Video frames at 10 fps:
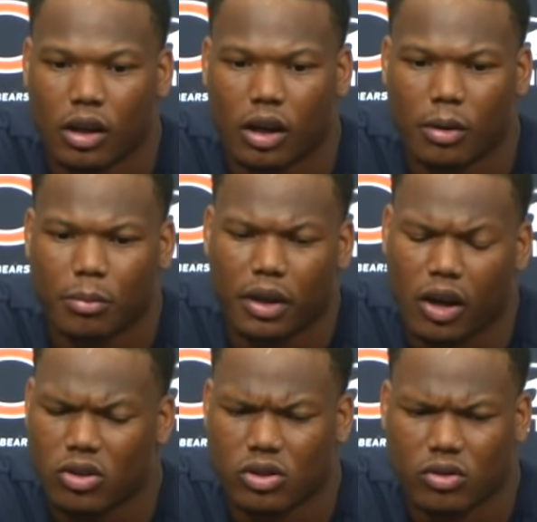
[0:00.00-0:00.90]
Um, but
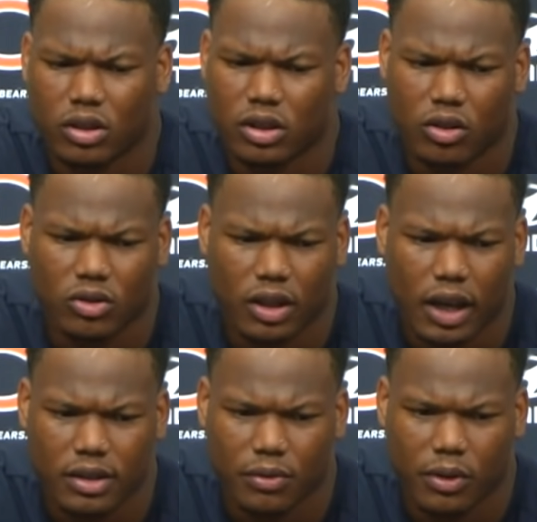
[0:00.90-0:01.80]
also just those
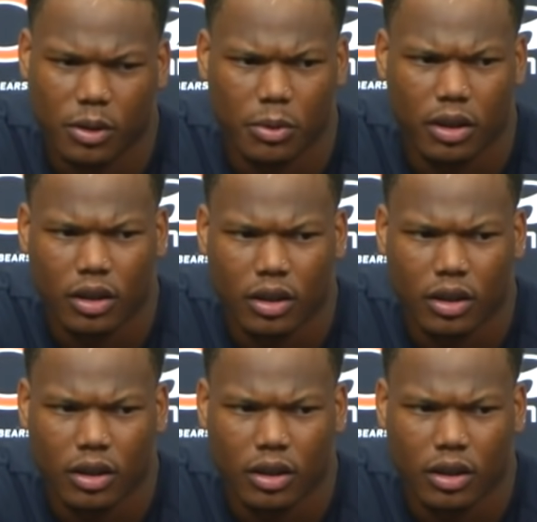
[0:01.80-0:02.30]
guys in front of me.